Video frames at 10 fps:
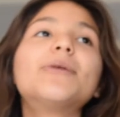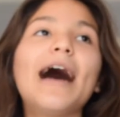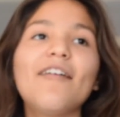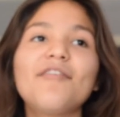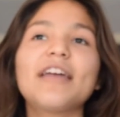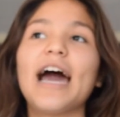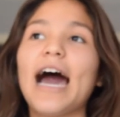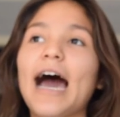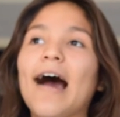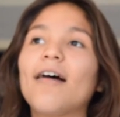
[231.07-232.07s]
You have to
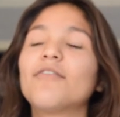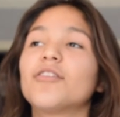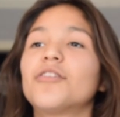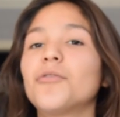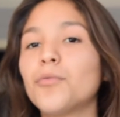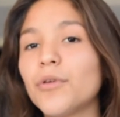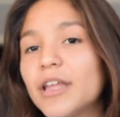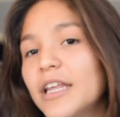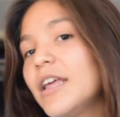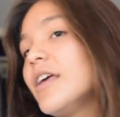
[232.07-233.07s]
have the
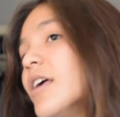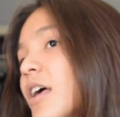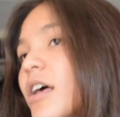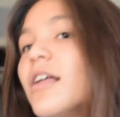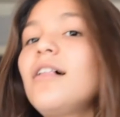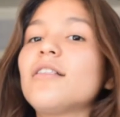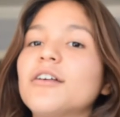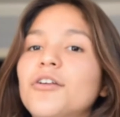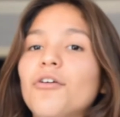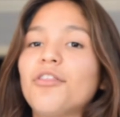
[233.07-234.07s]
witty
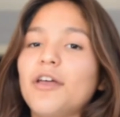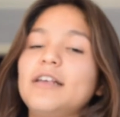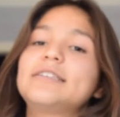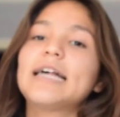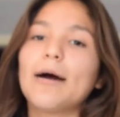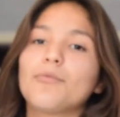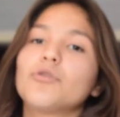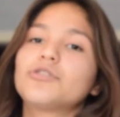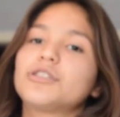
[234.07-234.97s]
little things that will